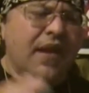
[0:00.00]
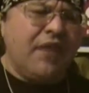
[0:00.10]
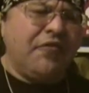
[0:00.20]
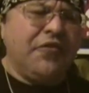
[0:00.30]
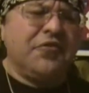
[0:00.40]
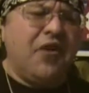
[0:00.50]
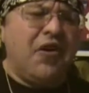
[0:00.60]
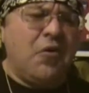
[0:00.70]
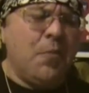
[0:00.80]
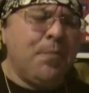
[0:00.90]
Now, first of
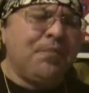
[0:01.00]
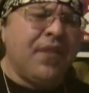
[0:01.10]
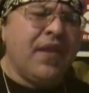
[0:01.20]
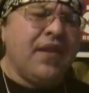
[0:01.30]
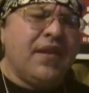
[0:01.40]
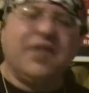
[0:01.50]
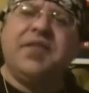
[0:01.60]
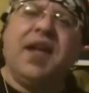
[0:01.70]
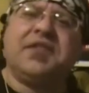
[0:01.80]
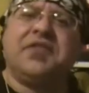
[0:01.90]
all,
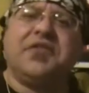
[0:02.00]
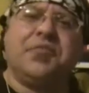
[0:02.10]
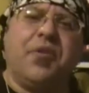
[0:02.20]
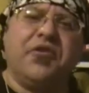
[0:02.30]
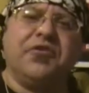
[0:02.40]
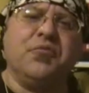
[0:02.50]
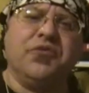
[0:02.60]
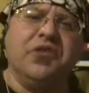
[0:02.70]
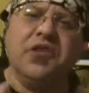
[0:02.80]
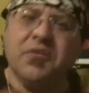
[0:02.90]
it's not that this person
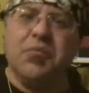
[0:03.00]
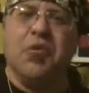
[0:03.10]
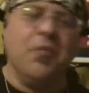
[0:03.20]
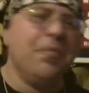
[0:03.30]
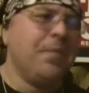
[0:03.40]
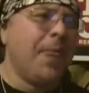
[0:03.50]
was a liberal.